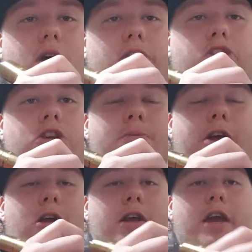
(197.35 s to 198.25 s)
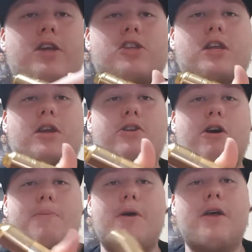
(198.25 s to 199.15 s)
on the Sherman RDA, sitting
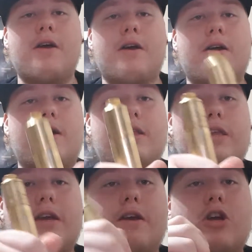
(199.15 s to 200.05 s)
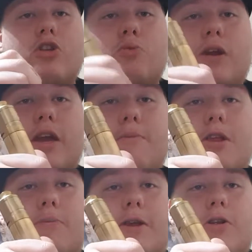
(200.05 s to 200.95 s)
atop the
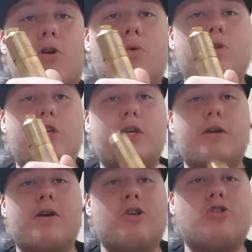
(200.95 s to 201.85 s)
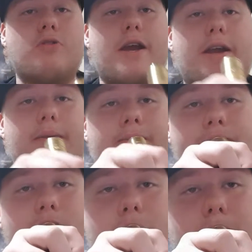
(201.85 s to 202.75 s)
28mm OG Dragon
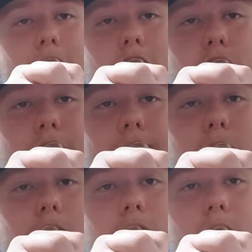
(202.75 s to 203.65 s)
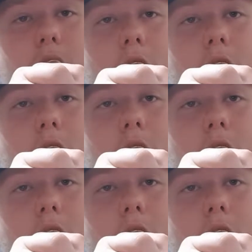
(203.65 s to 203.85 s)
by DRAGONMODCO.